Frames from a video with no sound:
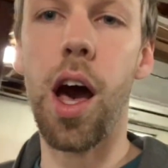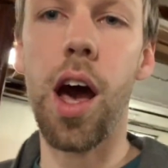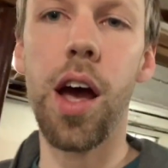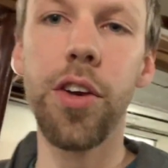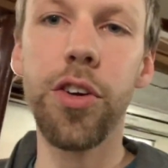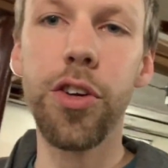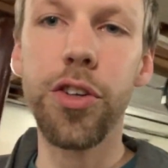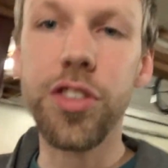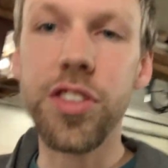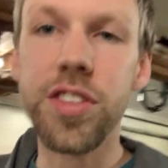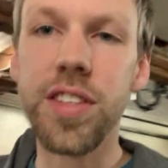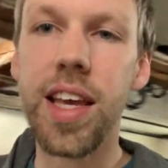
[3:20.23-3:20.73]

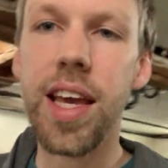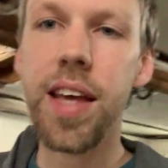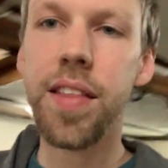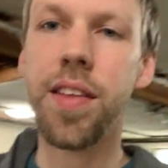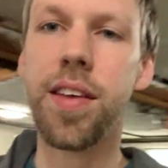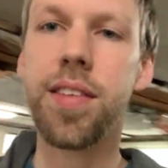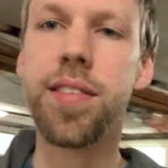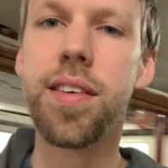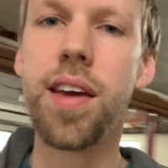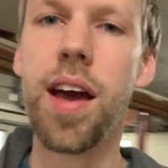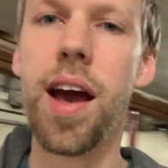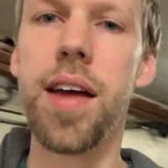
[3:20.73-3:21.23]
understand
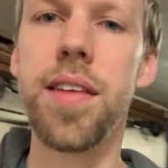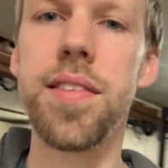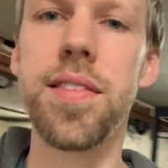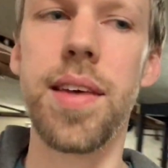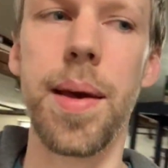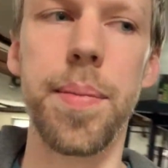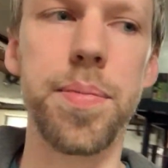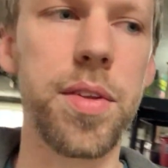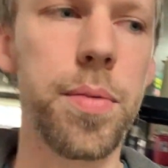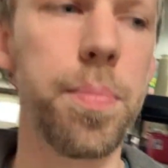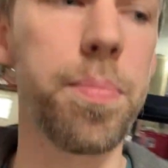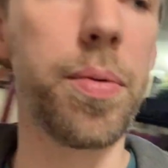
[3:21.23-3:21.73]
this
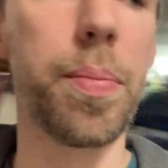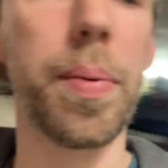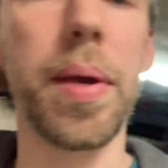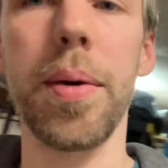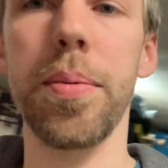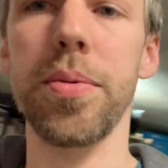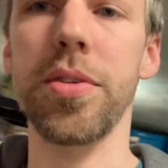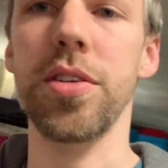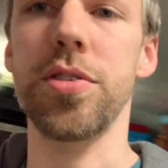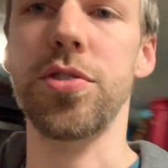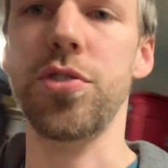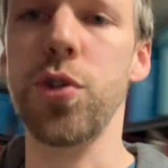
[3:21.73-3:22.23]
concept and to be
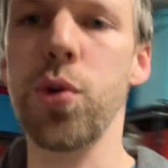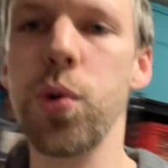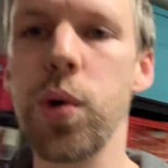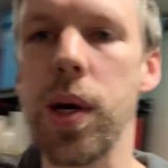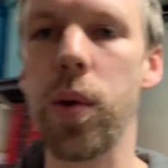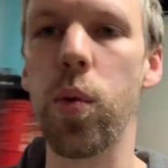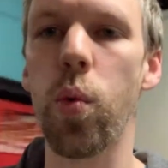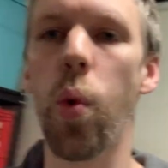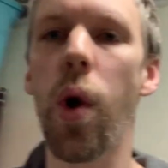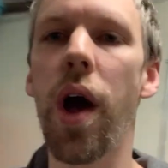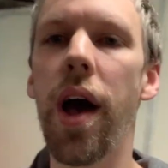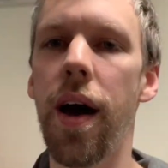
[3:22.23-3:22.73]
able to do
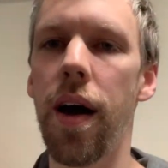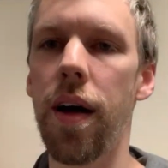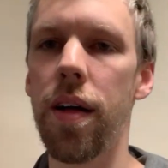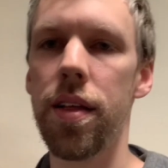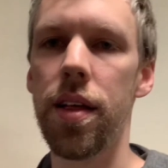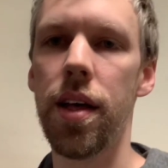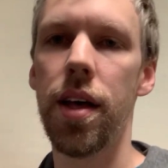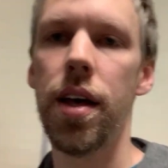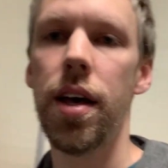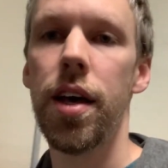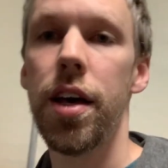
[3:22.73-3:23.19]
it well.